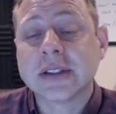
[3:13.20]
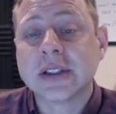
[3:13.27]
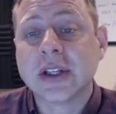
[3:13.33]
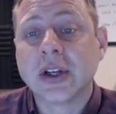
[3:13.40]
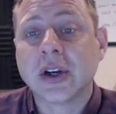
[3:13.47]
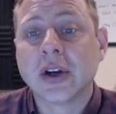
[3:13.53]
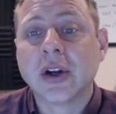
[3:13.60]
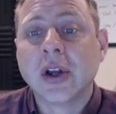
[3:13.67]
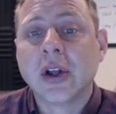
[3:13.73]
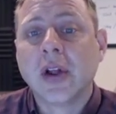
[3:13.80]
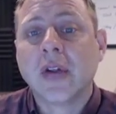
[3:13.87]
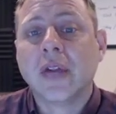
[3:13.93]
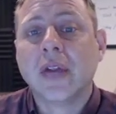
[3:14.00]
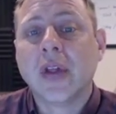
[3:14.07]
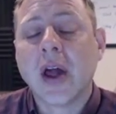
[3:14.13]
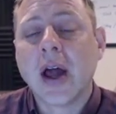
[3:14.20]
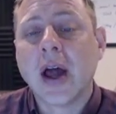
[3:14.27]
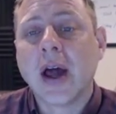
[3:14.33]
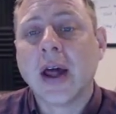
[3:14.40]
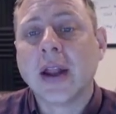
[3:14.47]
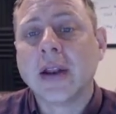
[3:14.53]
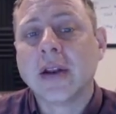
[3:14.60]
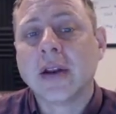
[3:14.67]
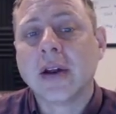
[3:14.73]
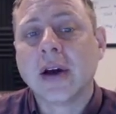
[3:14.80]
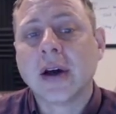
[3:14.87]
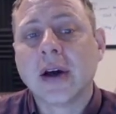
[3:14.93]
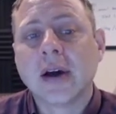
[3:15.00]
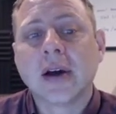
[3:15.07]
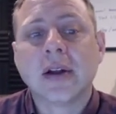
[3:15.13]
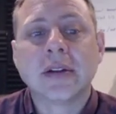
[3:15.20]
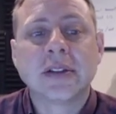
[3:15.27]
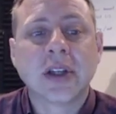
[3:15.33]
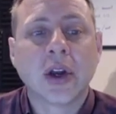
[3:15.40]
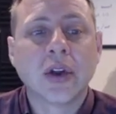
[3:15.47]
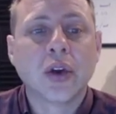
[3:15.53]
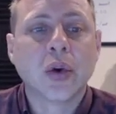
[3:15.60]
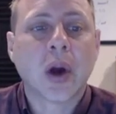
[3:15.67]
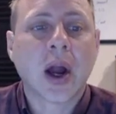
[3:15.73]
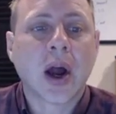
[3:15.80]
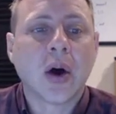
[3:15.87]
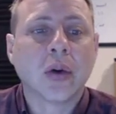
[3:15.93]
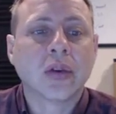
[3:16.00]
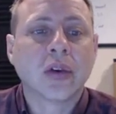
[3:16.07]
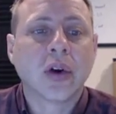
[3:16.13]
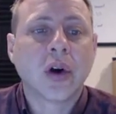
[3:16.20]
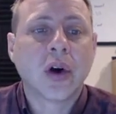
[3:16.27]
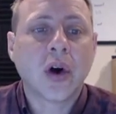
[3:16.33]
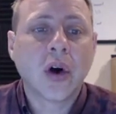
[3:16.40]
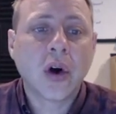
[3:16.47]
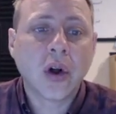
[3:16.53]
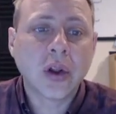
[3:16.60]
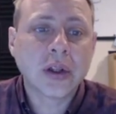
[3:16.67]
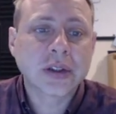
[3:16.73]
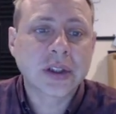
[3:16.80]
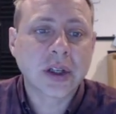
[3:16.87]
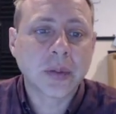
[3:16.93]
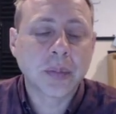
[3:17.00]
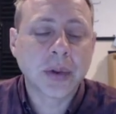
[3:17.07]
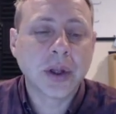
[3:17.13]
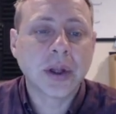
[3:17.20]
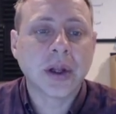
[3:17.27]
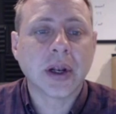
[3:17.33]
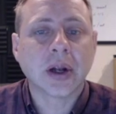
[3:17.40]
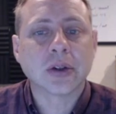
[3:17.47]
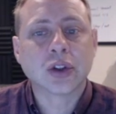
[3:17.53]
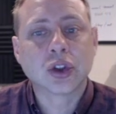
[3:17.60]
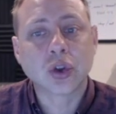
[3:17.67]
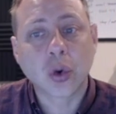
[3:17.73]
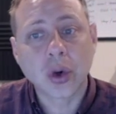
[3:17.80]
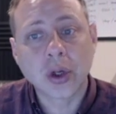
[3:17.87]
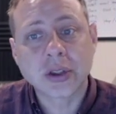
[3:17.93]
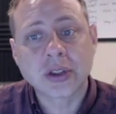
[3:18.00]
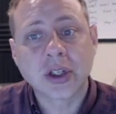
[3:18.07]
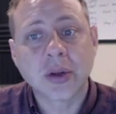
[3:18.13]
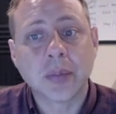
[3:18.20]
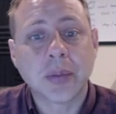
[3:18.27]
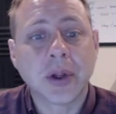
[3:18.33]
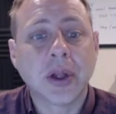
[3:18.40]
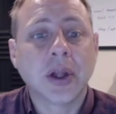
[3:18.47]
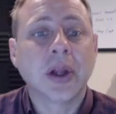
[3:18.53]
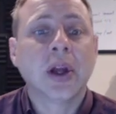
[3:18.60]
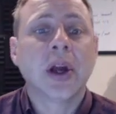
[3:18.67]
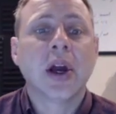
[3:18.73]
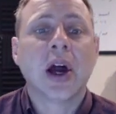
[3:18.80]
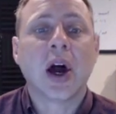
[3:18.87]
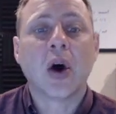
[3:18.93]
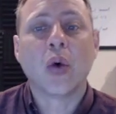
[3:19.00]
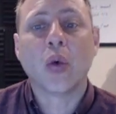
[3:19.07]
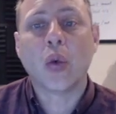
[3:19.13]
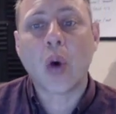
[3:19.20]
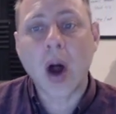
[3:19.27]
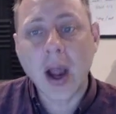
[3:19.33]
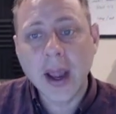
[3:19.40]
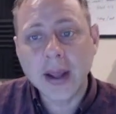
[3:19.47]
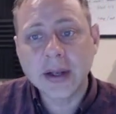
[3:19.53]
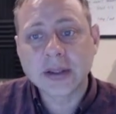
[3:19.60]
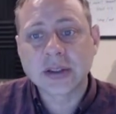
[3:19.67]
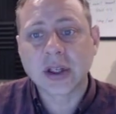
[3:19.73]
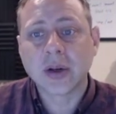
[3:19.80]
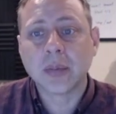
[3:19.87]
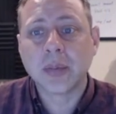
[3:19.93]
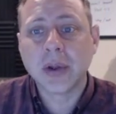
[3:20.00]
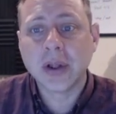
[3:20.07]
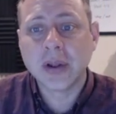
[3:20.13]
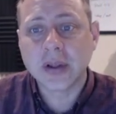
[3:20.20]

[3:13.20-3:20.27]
here that tell you how tall it's going to be and how short it's going to be, how wide it's going to be.